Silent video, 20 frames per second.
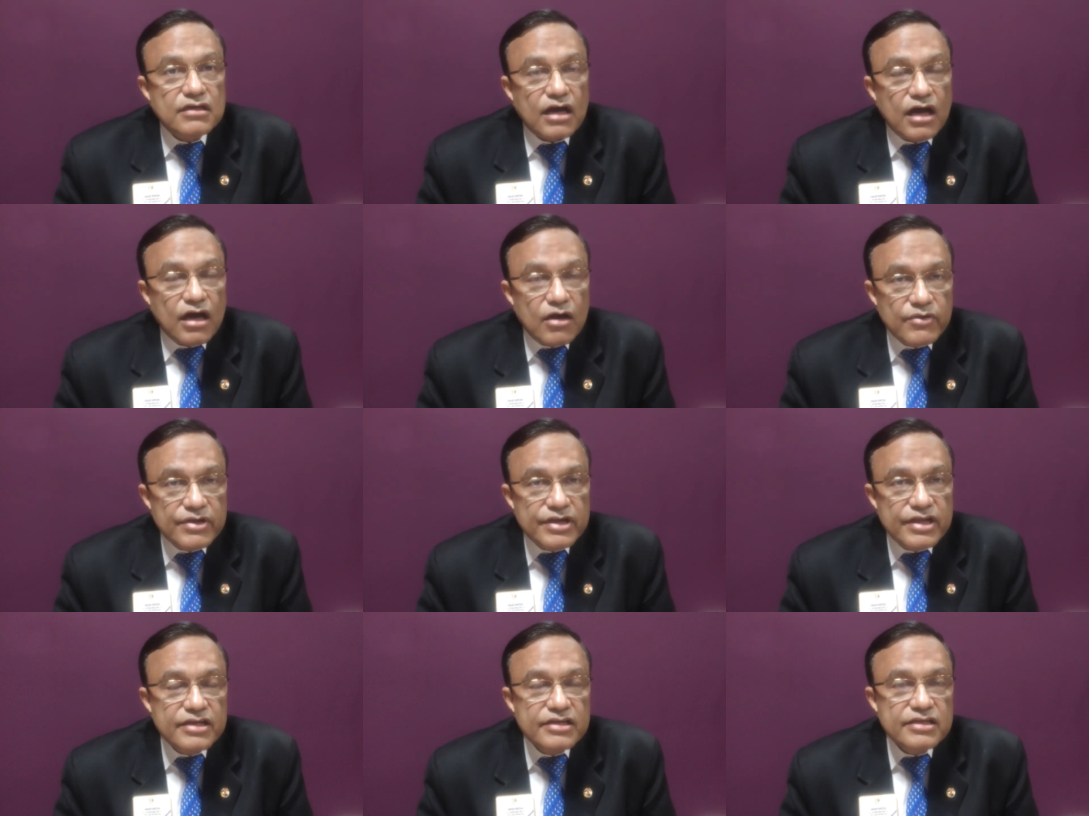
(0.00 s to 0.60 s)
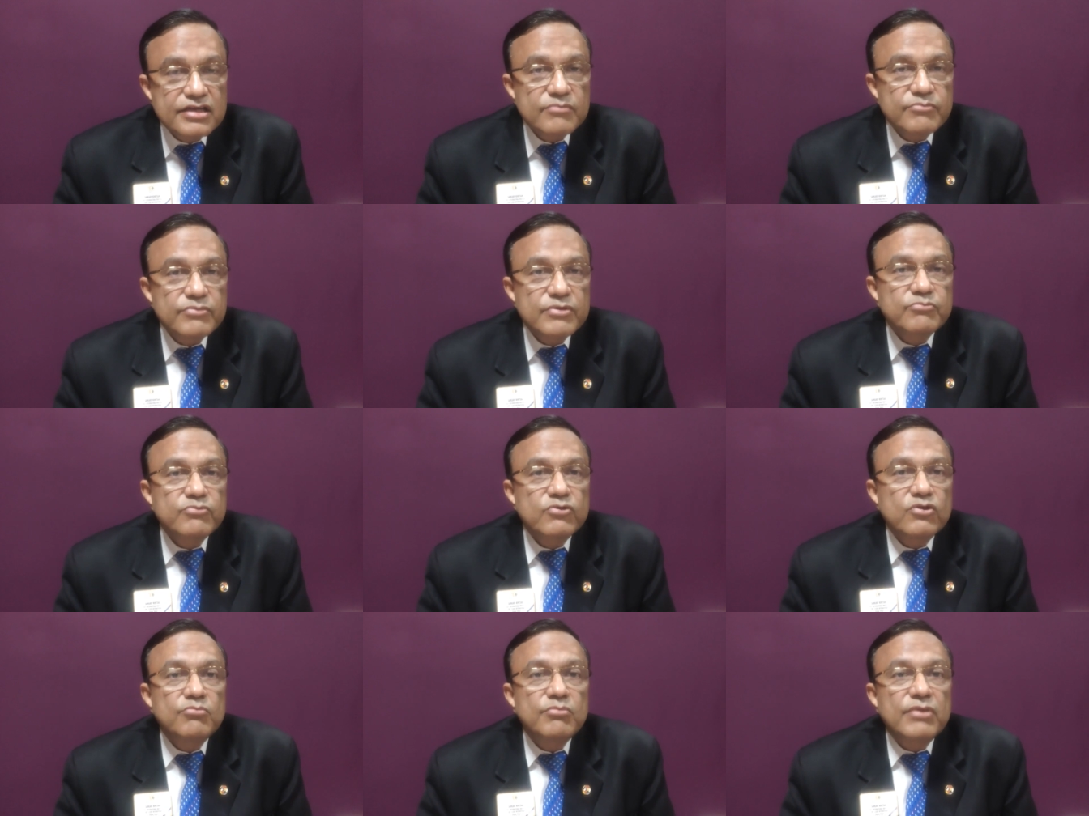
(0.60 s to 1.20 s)
our area
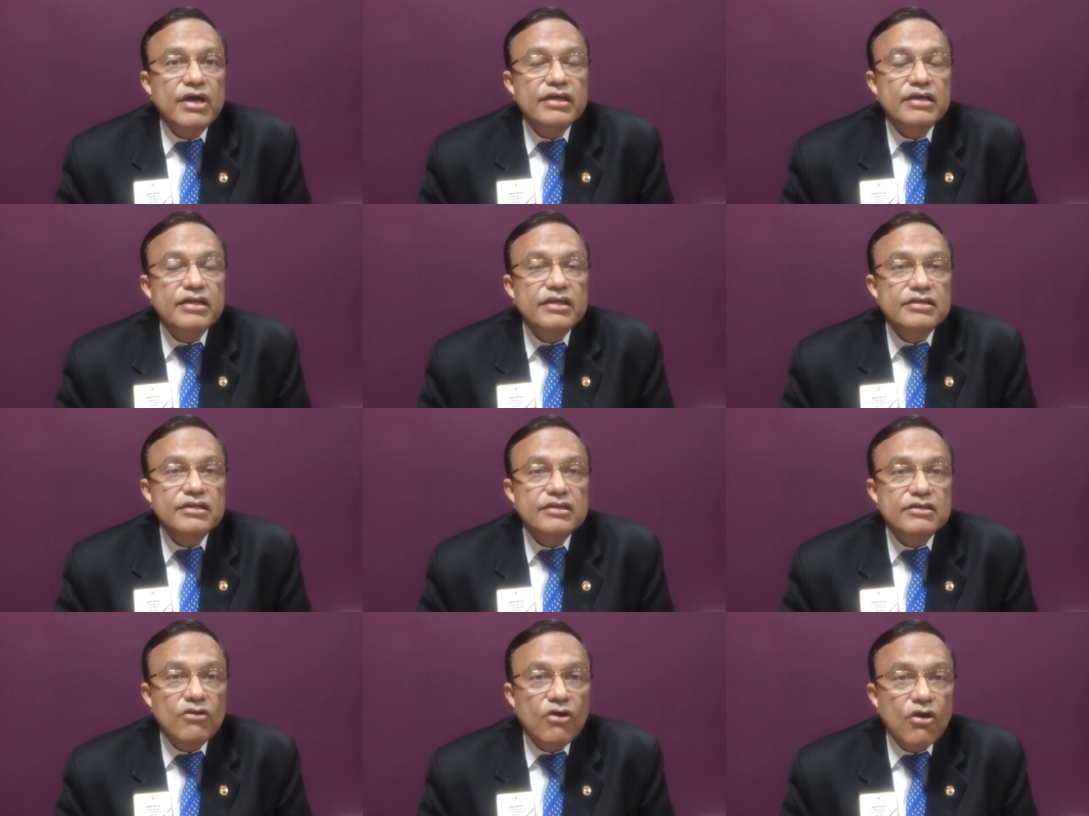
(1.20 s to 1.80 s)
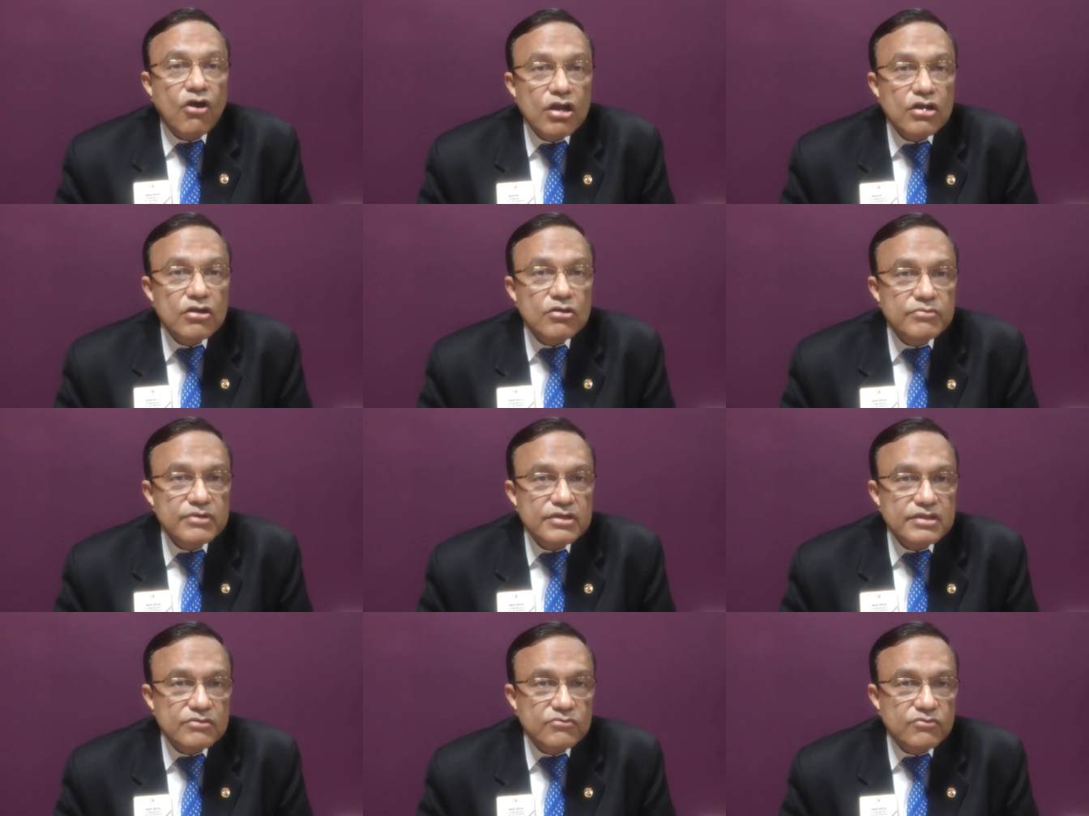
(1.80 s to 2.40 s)
people migrated all
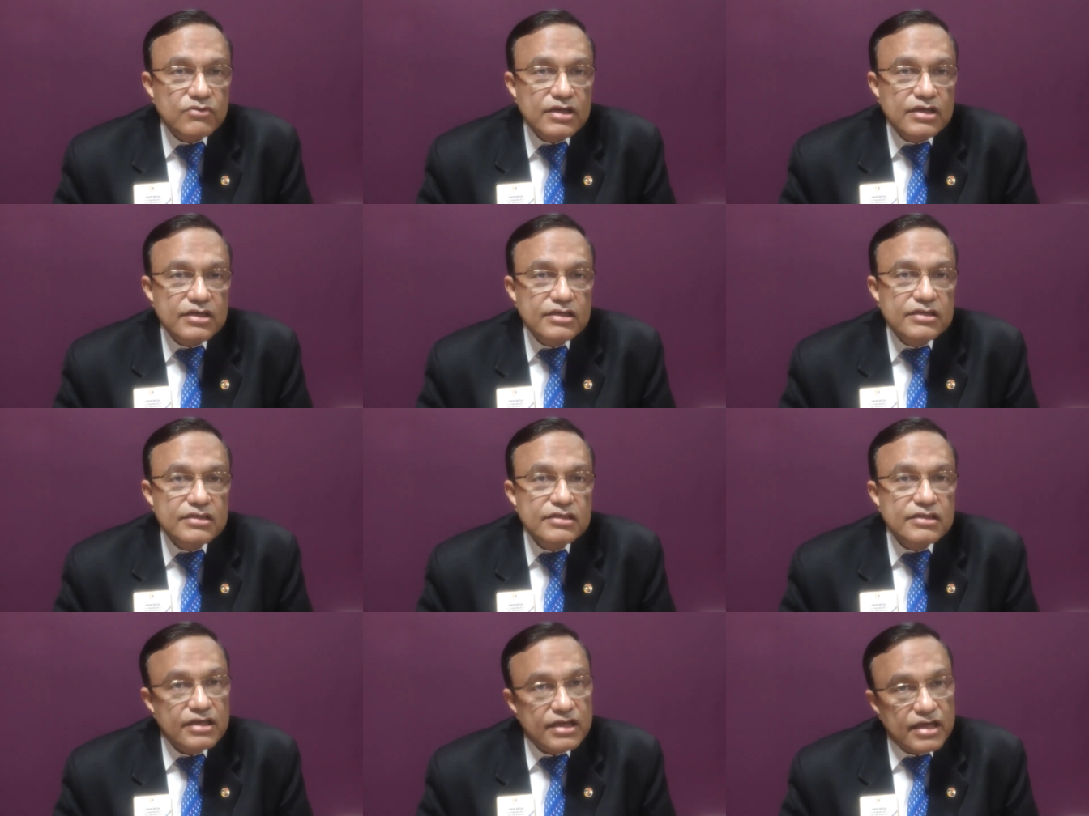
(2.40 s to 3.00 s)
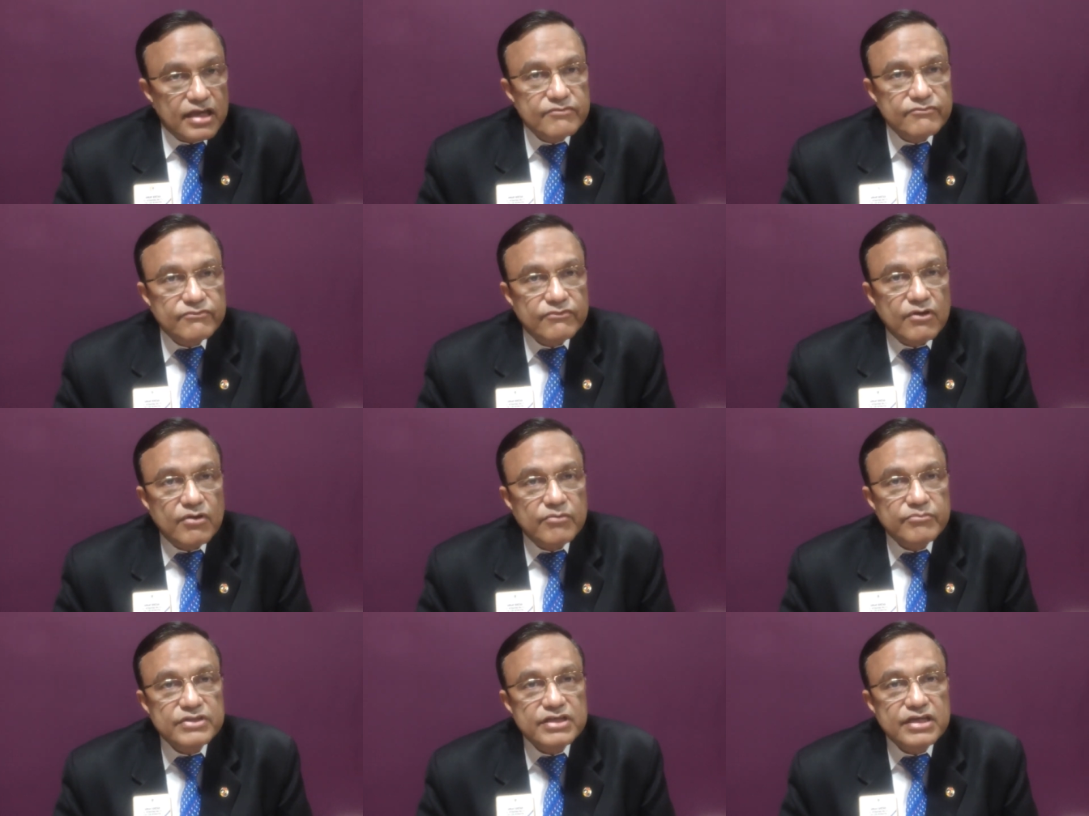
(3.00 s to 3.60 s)
over the world can
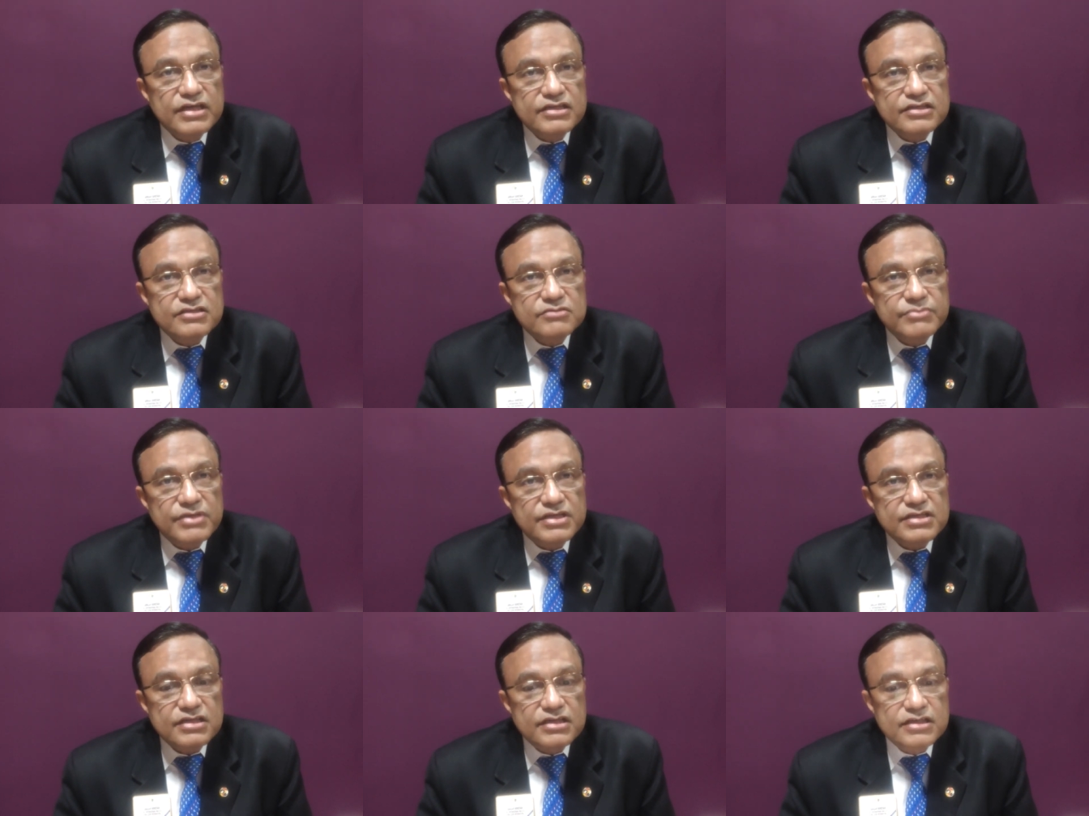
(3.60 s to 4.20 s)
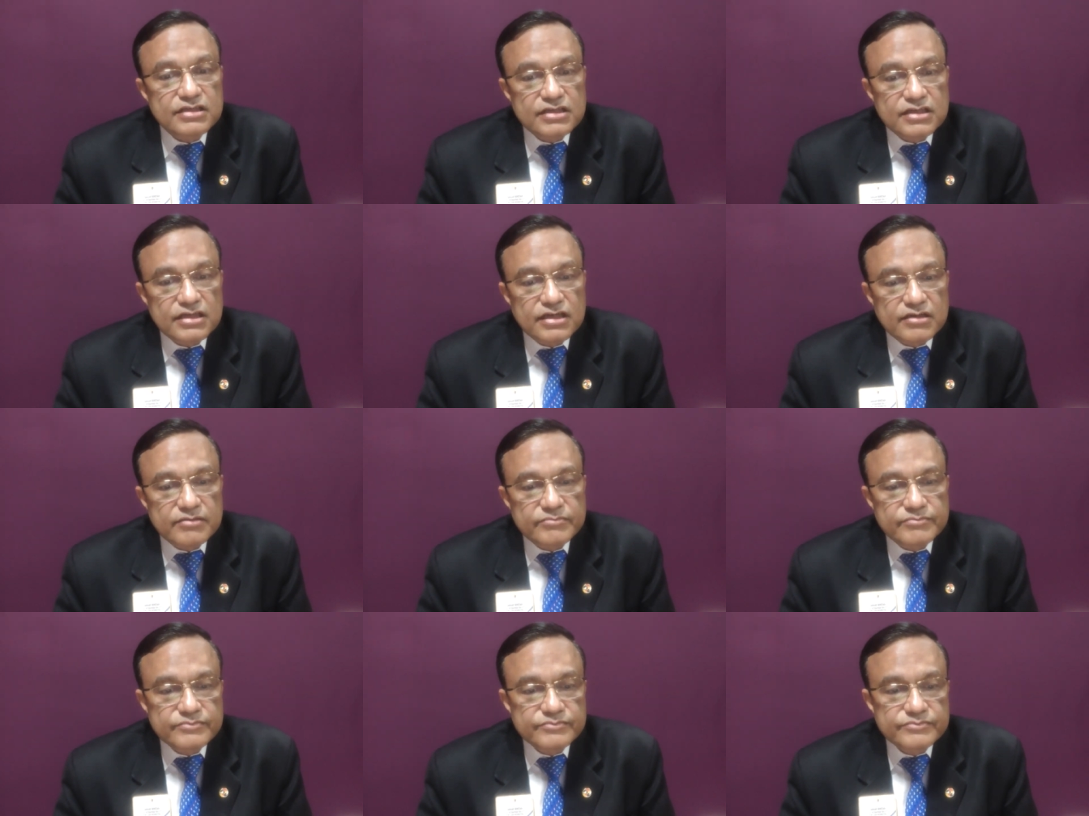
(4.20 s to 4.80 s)
form their specialty club.